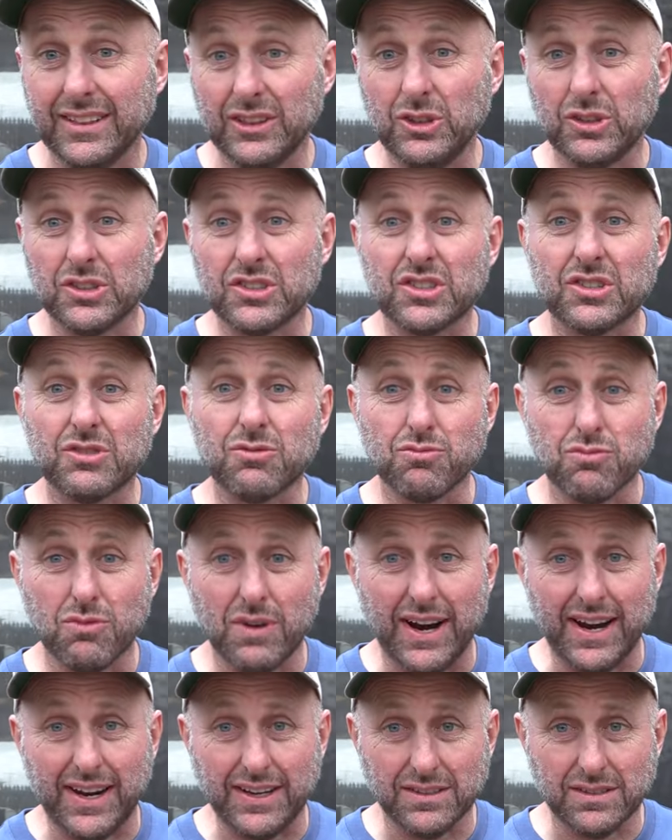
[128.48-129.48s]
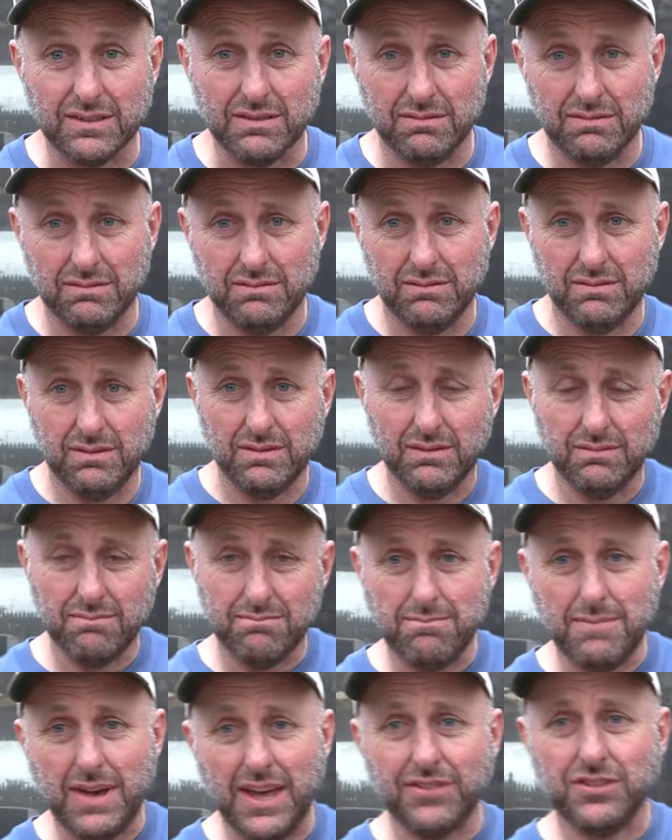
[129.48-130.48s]
Looks great.
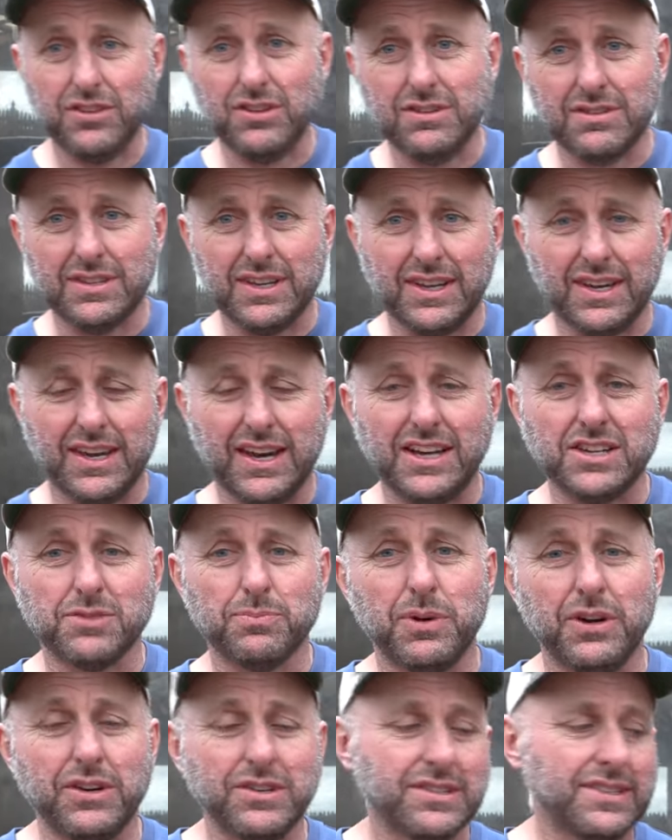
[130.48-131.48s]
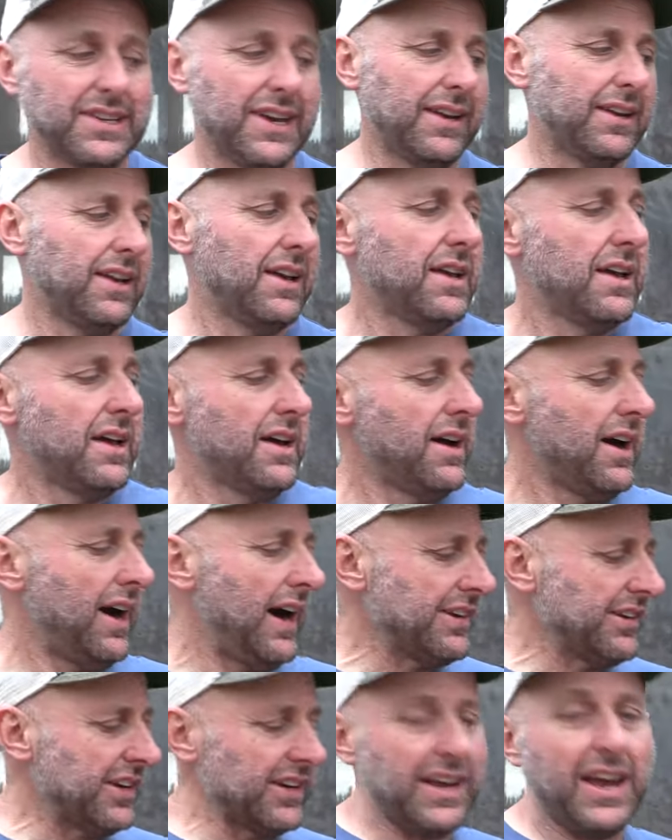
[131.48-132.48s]
Mathews Engage bow stand.
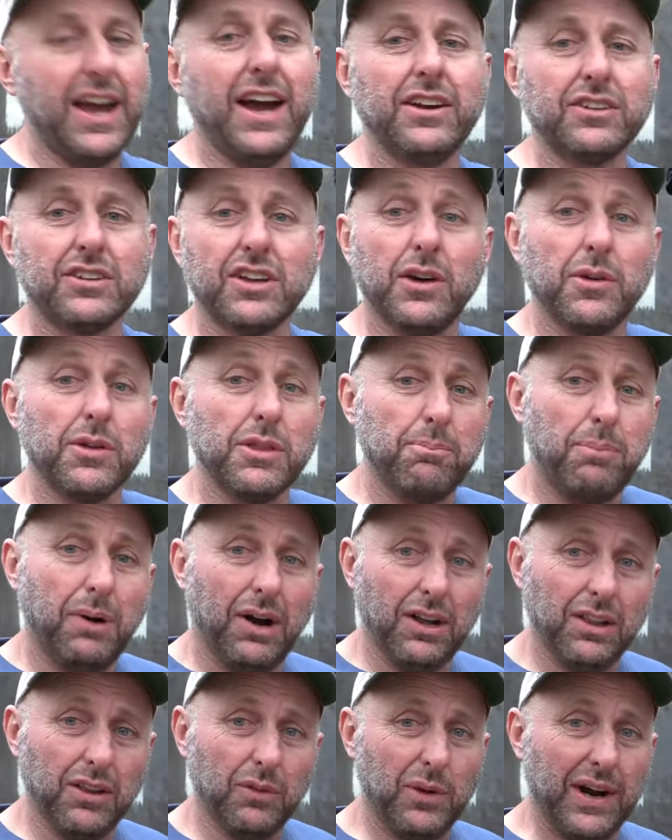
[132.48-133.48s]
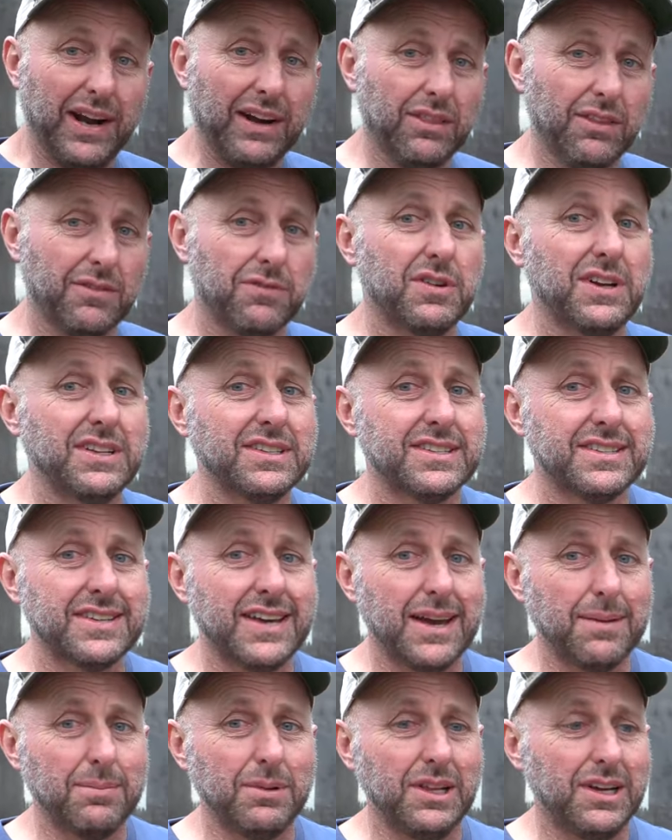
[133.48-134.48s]
I don't know how it'd go with a pile of weight on the front
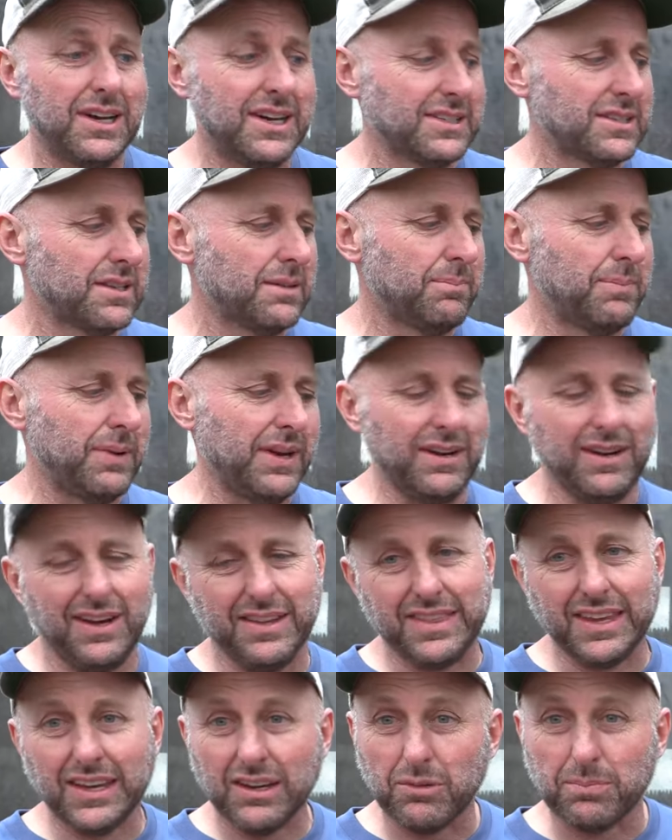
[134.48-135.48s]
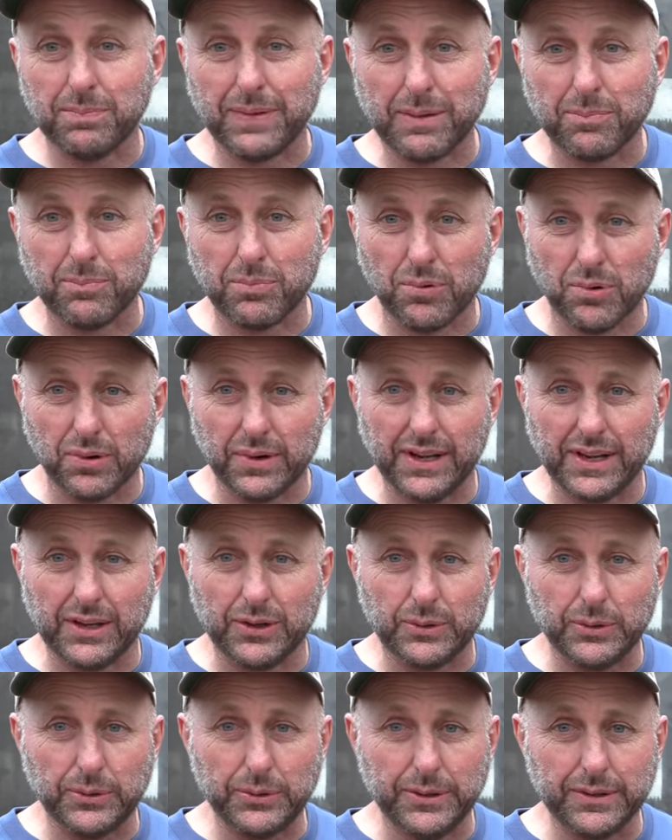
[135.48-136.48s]
stabilizer, but I think it would be pretty
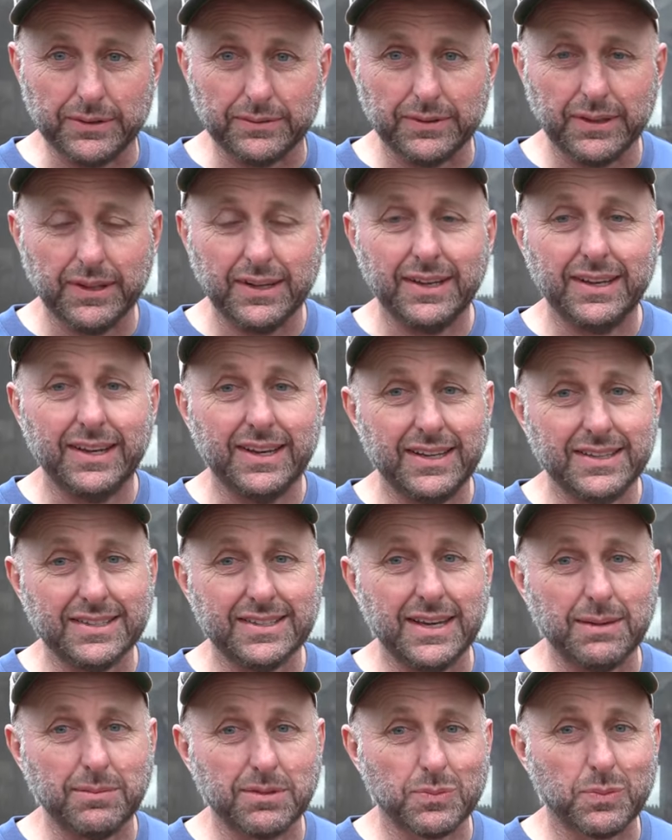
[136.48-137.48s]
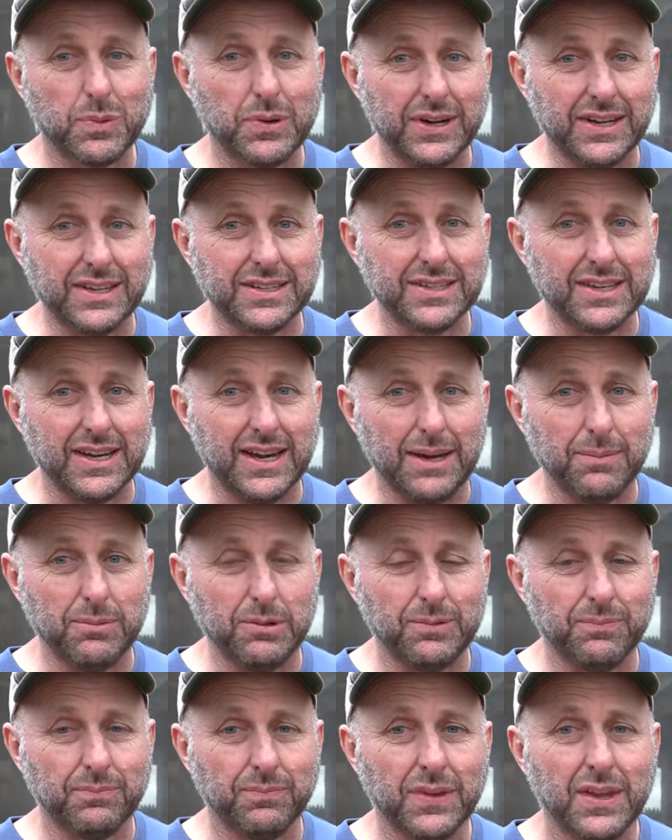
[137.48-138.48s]
good. It seems pretty
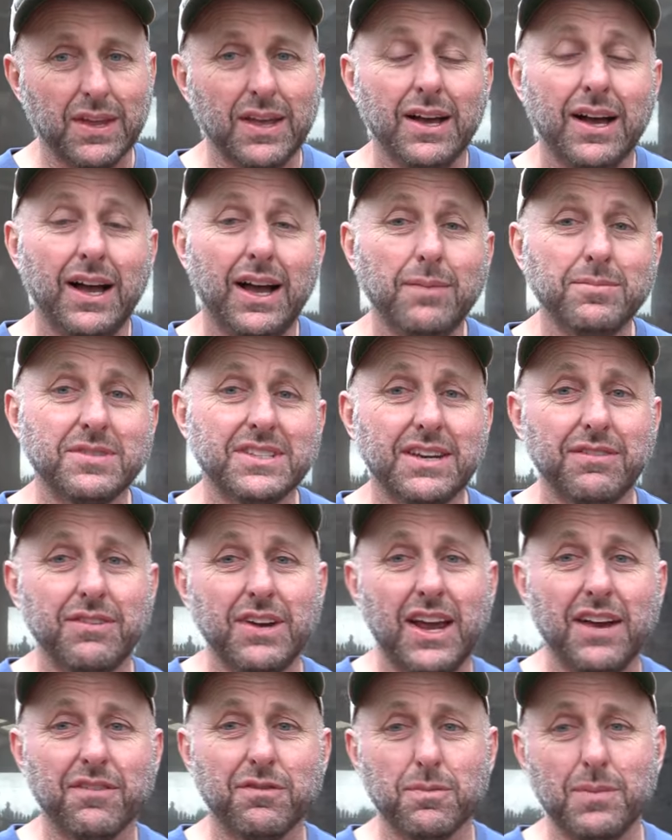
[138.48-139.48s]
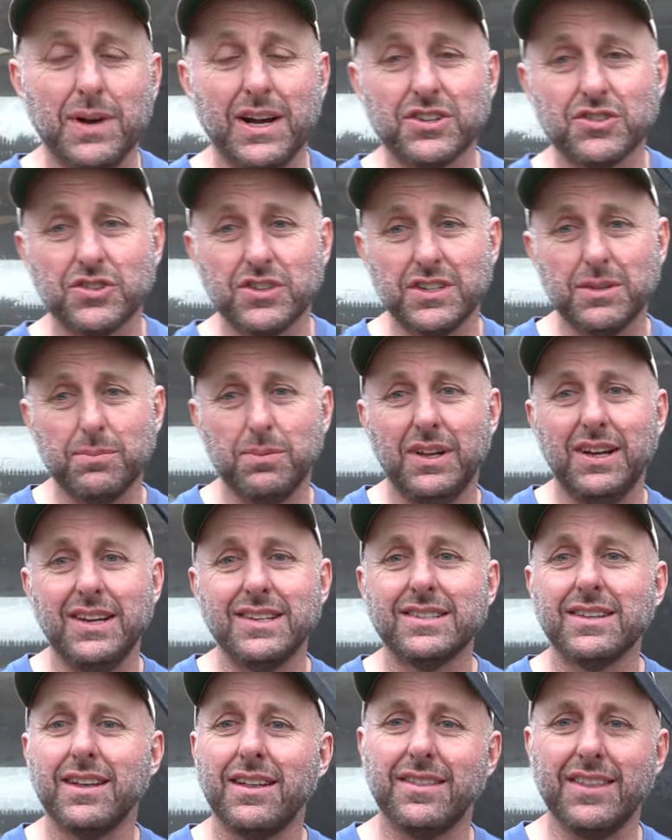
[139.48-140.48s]
stable. I'm Stephen Hamm from Archery
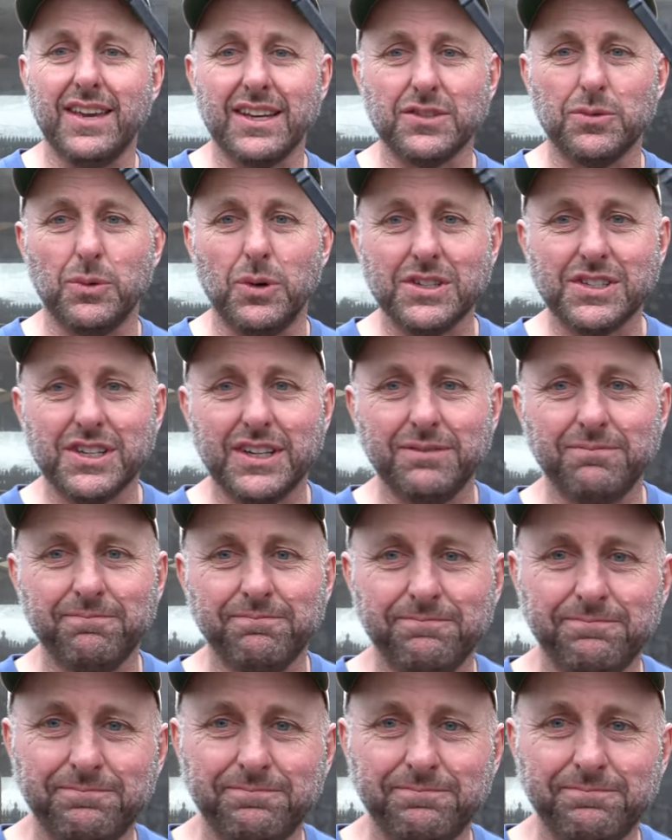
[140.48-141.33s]
Supplies. Thanks for watching.